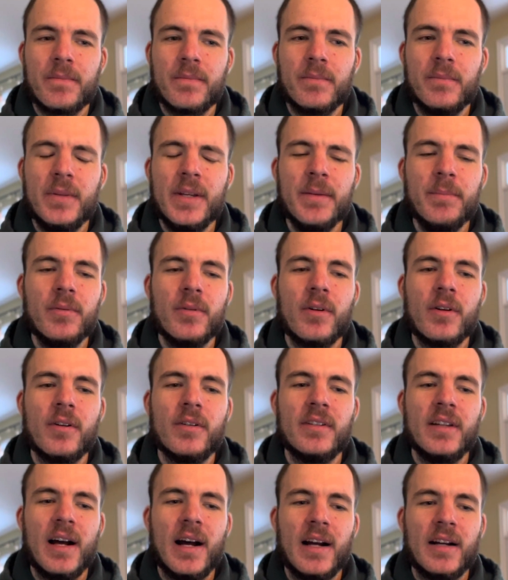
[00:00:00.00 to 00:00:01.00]
People are
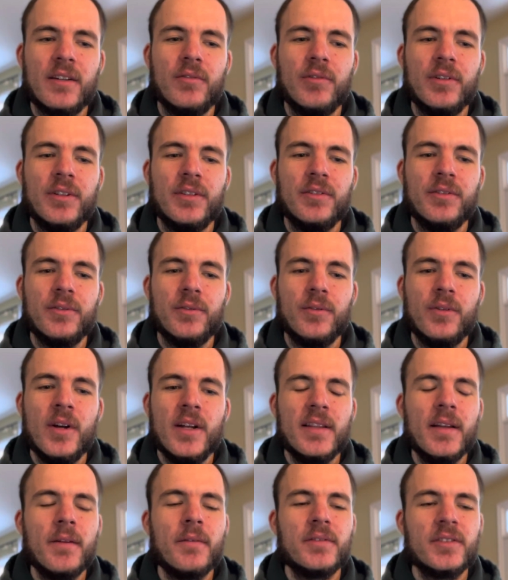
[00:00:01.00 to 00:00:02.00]
not going to...
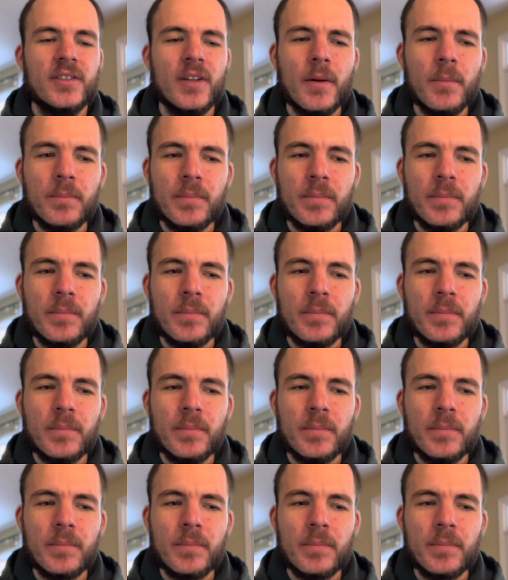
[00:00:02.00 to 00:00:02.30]
Some